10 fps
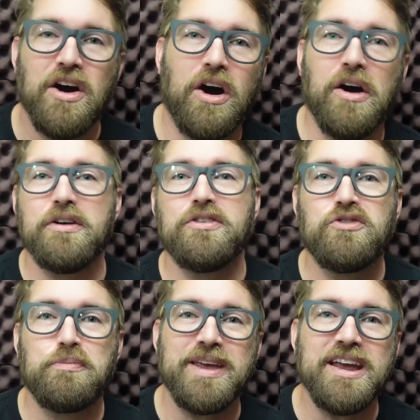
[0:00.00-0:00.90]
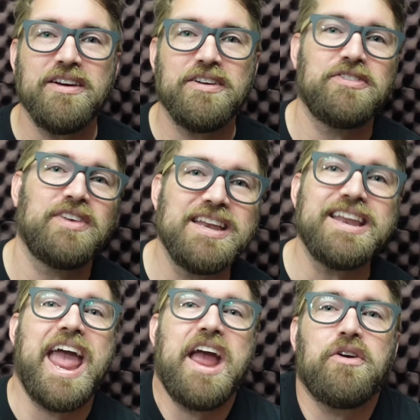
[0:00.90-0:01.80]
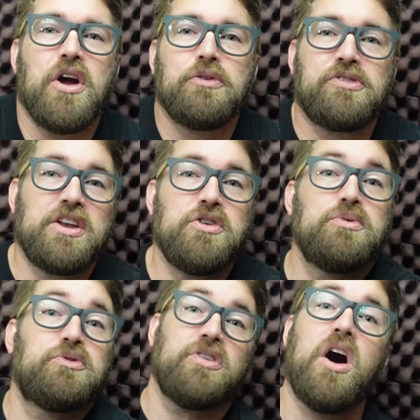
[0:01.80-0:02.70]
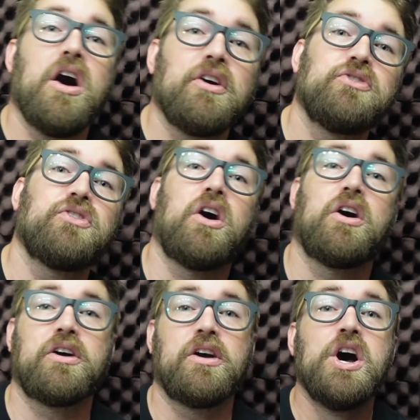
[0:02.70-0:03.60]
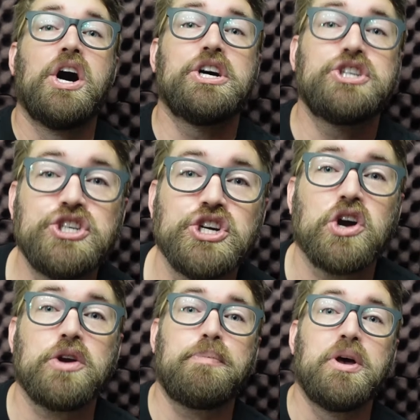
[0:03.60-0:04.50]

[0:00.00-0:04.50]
are spears and arrows, and whose tongues are a sharp